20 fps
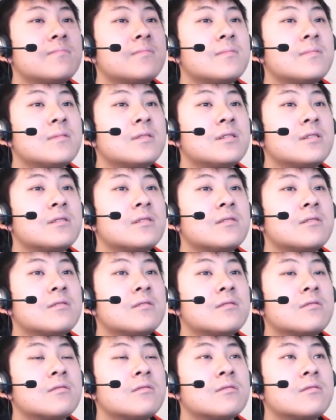
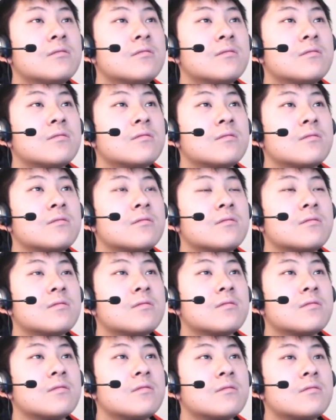
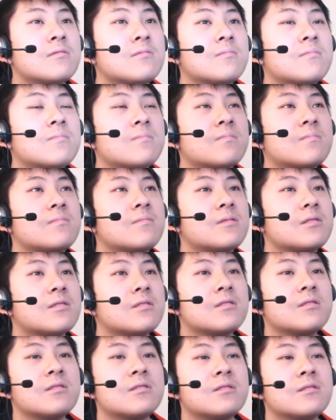
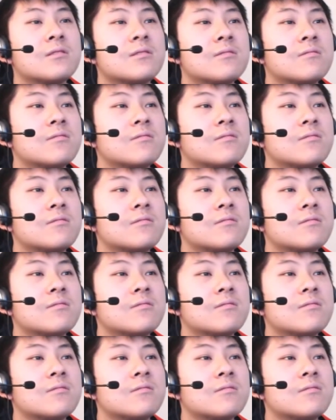(silence)